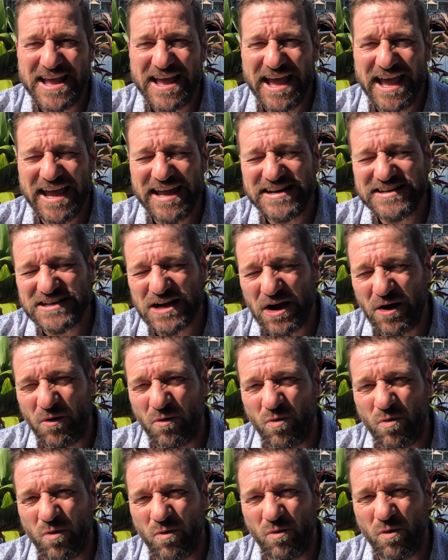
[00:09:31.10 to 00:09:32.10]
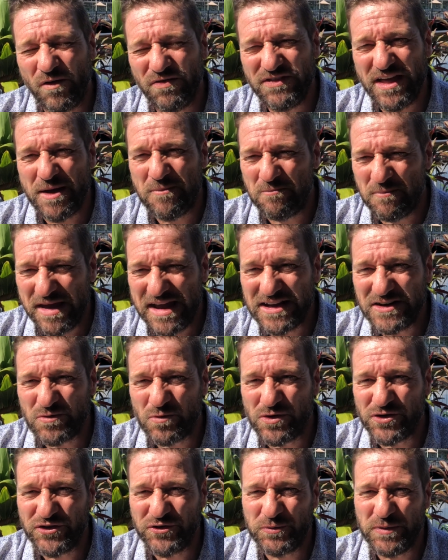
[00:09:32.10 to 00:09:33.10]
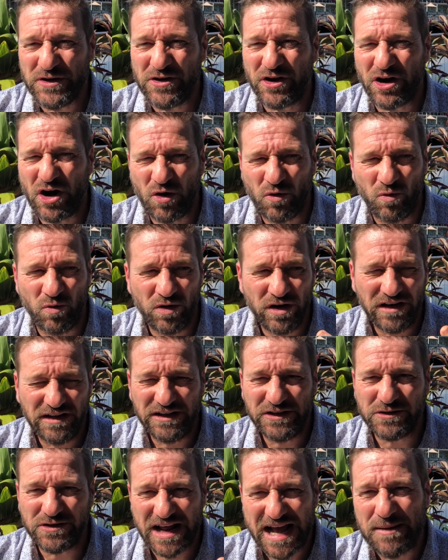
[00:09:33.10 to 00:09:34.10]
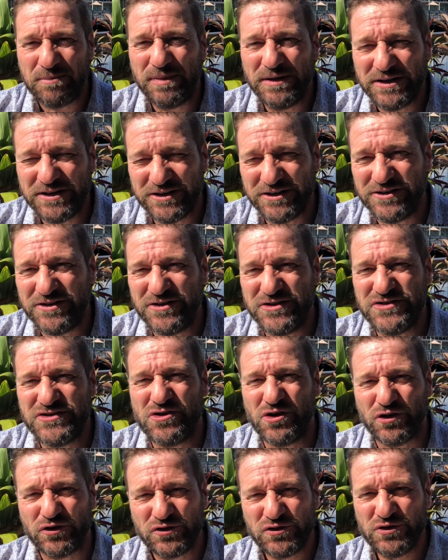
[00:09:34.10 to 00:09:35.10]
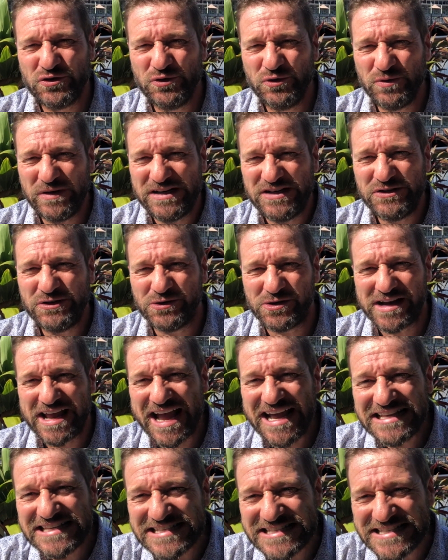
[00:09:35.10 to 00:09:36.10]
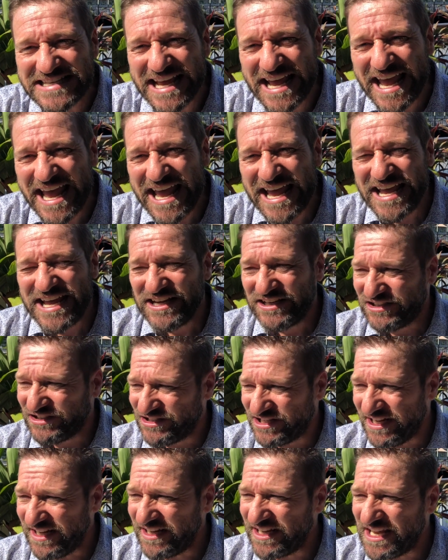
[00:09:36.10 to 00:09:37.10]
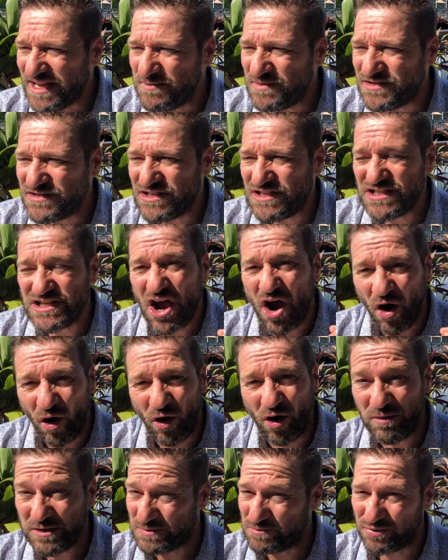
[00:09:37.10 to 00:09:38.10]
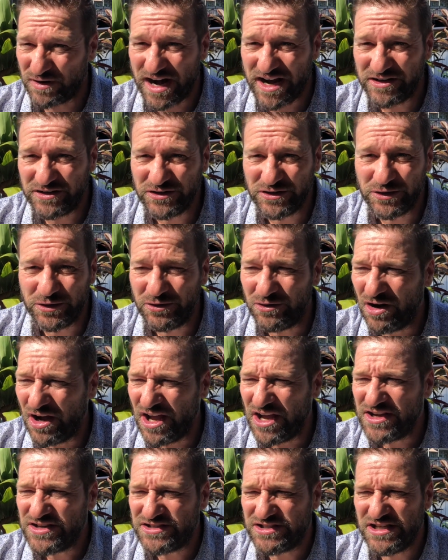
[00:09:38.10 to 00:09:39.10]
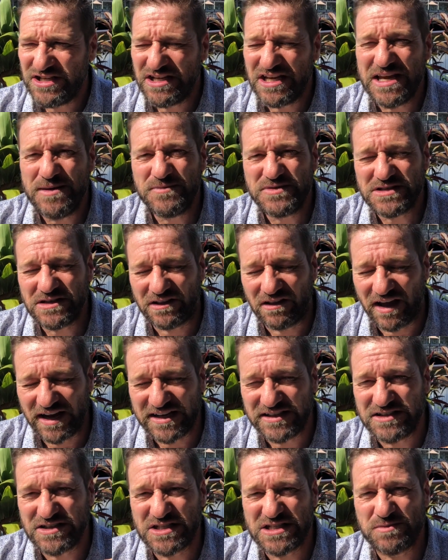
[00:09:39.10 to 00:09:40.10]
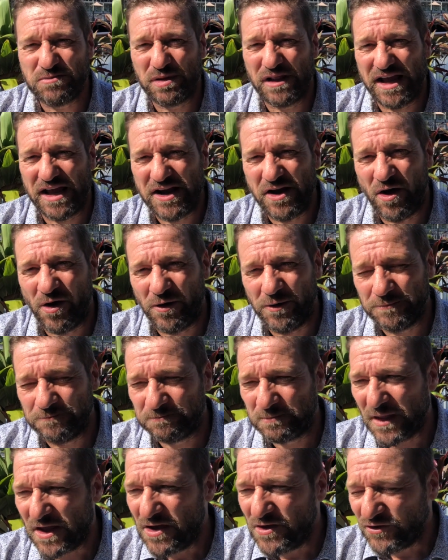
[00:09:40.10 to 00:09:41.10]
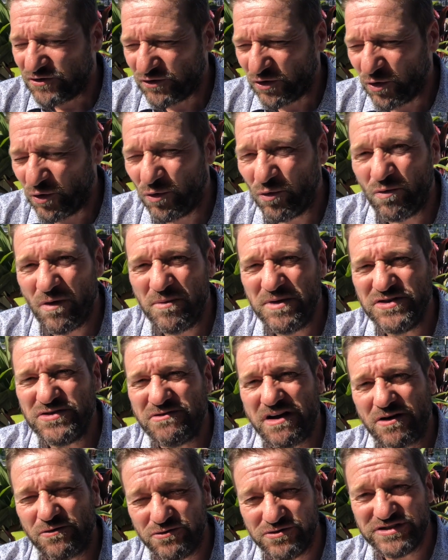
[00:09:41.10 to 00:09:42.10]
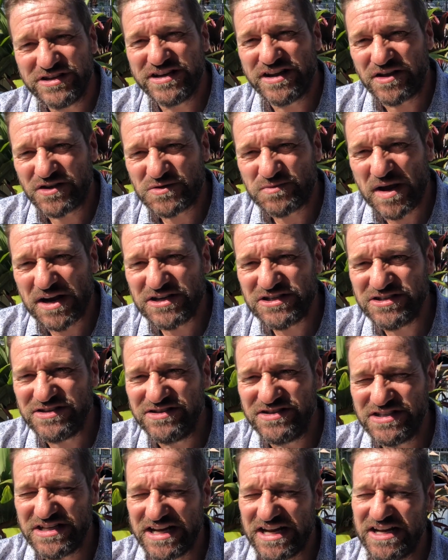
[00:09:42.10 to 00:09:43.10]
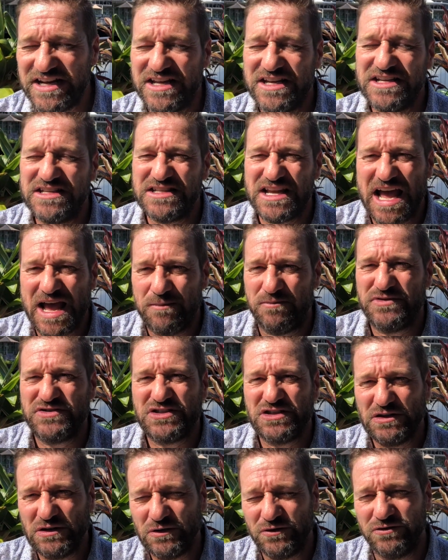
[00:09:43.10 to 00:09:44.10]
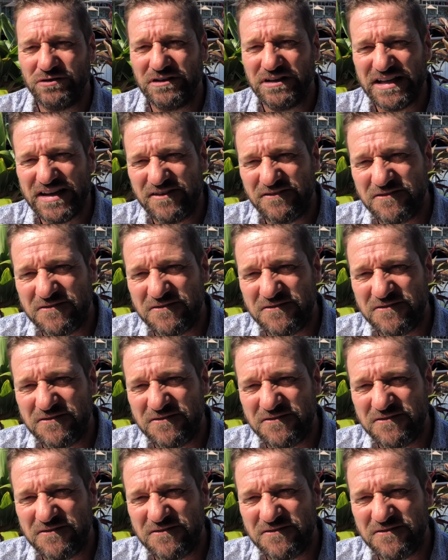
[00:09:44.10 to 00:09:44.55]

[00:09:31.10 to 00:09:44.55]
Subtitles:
And what that meant was we got a really good applicant who's got 2 indoor cats. She keeps this home, it's brand new, she keeps it like a display home. So when we do our routine inspections, it is absolutely